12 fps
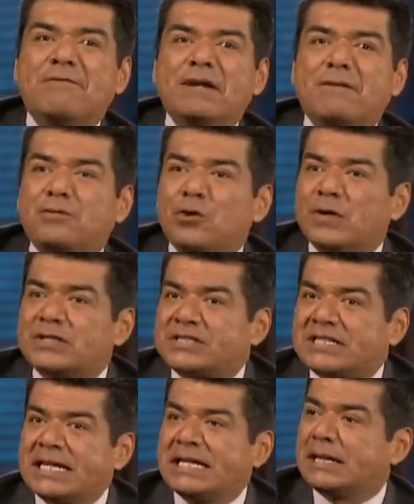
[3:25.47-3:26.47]
know, even if you had
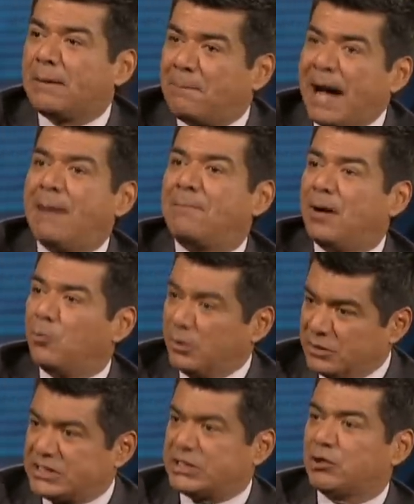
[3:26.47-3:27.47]
seen La Bamba,
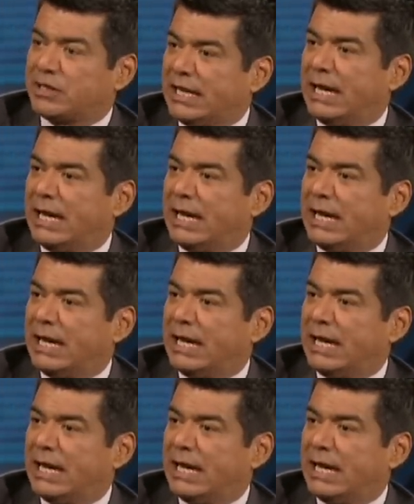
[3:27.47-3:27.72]
we'd still